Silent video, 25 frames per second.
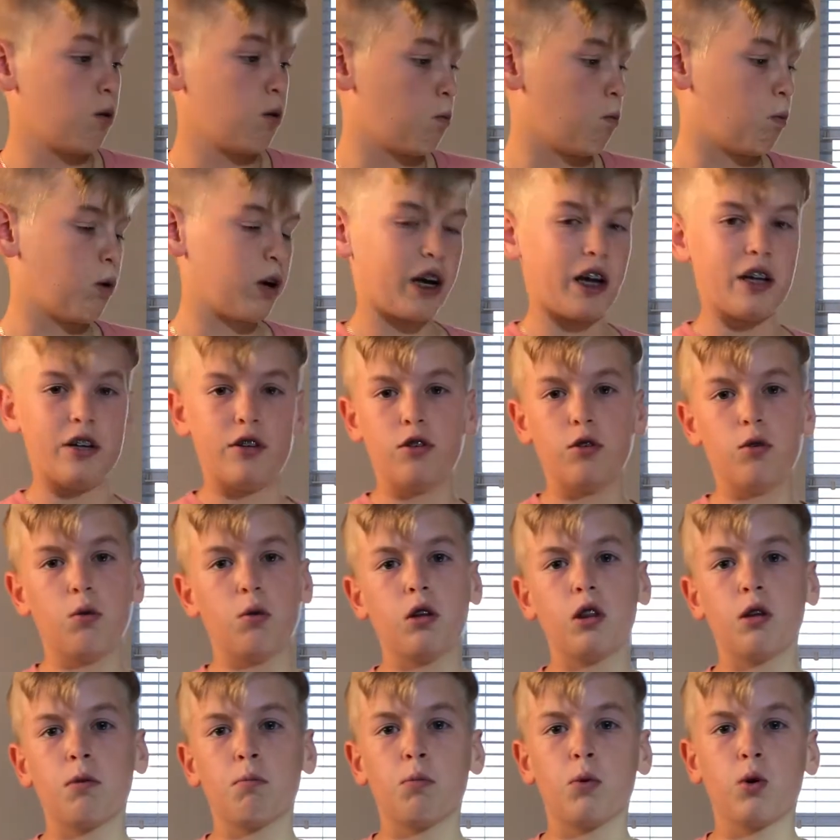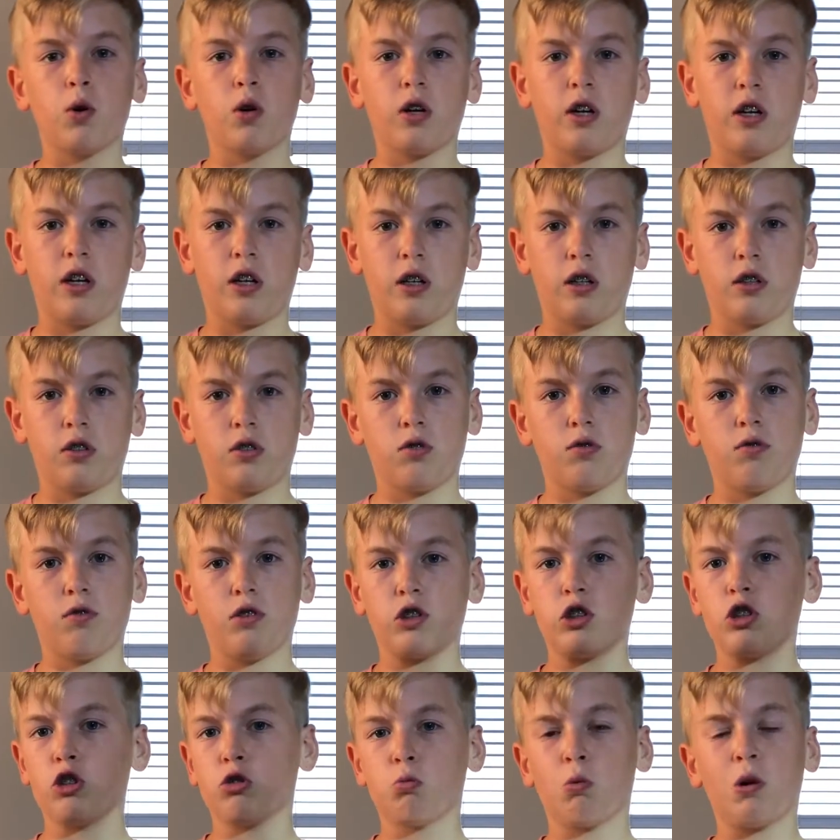what I do in the mornings
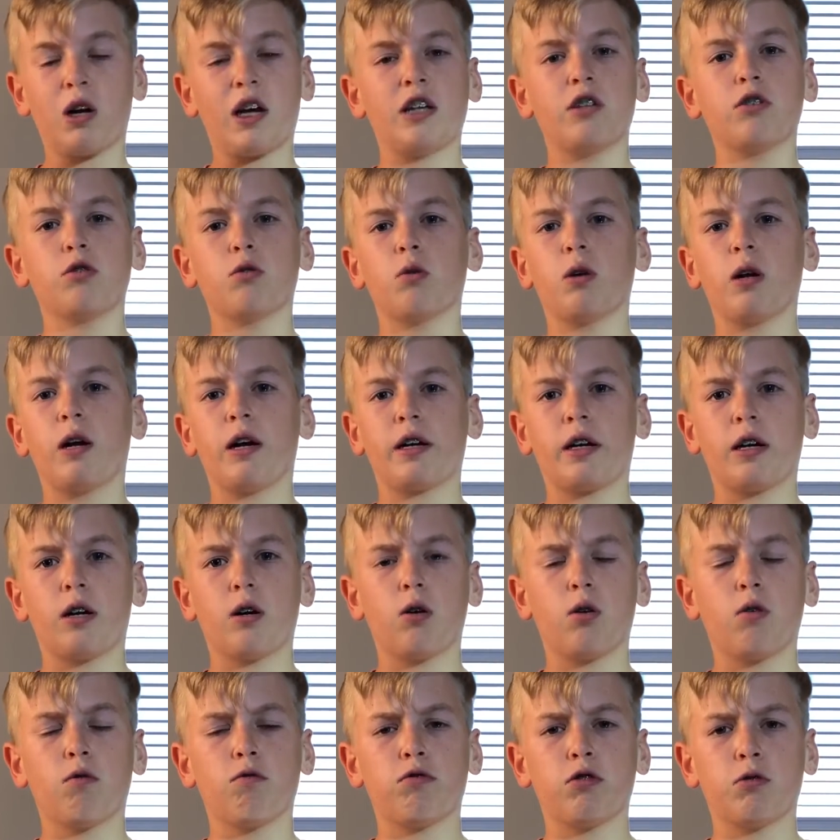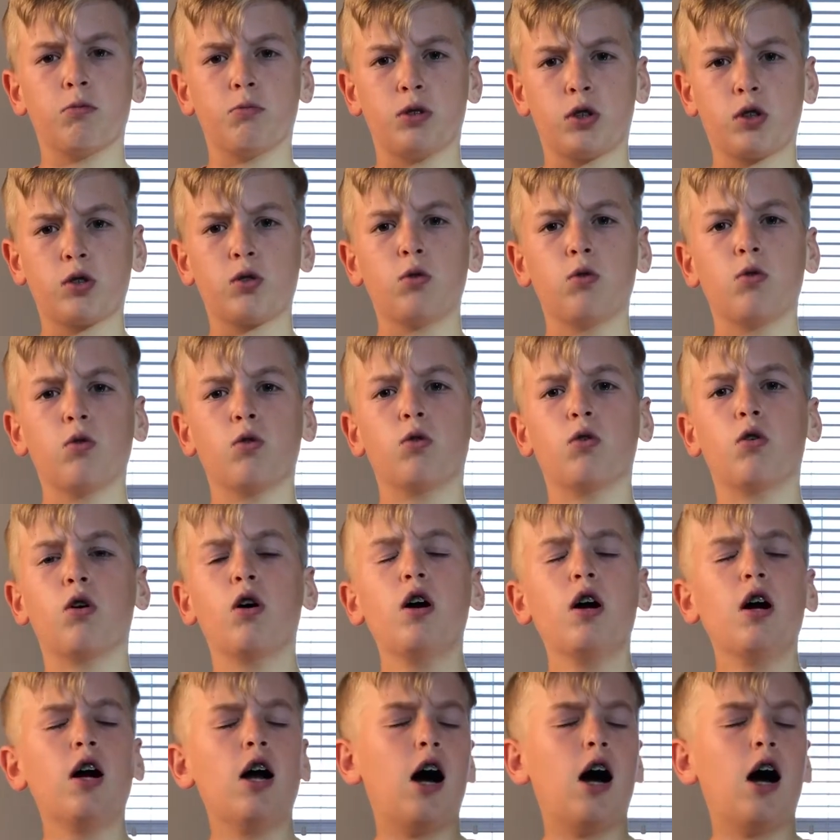versus what I do when I get home from school.